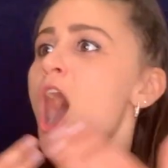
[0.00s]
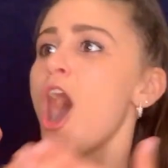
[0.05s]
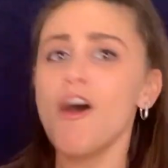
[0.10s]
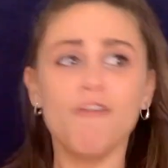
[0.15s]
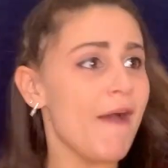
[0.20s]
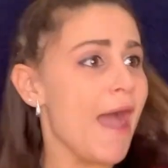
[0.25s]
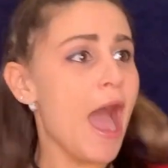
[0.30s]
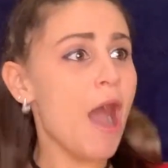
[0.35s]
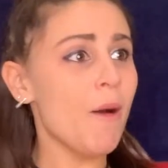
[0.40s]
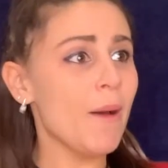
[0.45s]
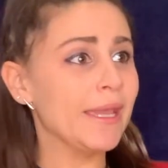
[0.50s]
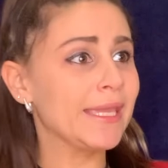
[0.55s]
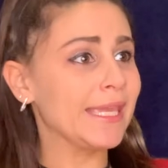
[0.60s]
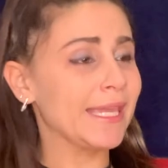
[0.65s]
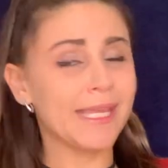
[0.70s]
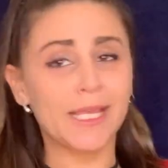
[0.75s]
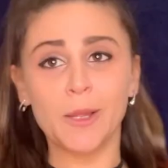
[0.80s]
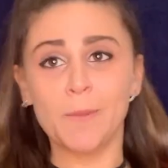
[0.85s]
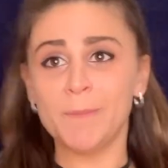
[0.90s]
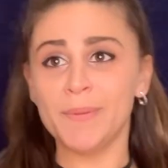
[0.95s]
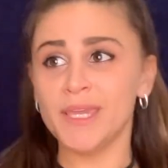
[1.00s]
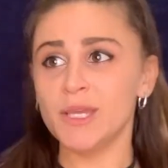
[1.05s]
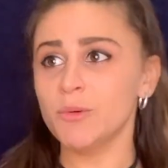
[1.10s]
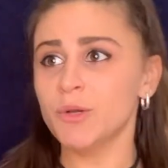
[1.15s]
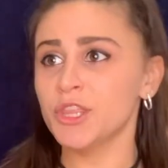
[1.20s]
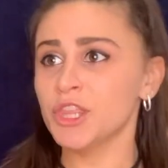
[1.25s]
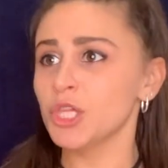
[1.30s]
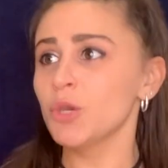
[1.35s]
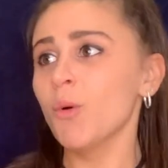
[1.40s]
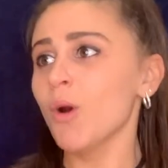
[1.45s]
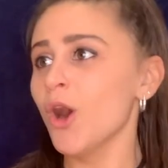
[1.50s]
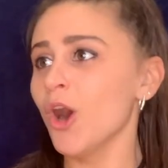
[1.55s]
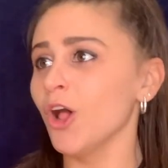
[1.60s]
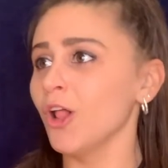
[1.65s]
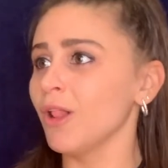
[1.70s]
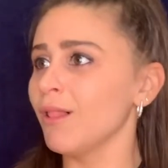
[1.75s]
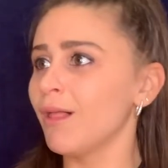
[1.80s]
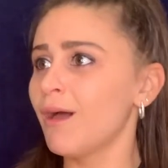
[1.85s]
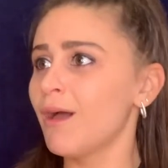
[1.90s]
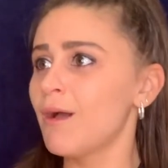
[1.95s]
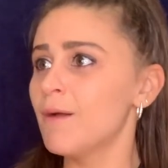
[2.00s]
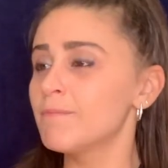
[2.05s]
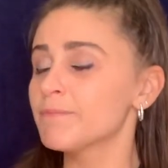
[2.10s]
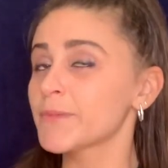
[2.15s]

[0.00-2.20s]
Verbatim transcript: of how I can compete with you all.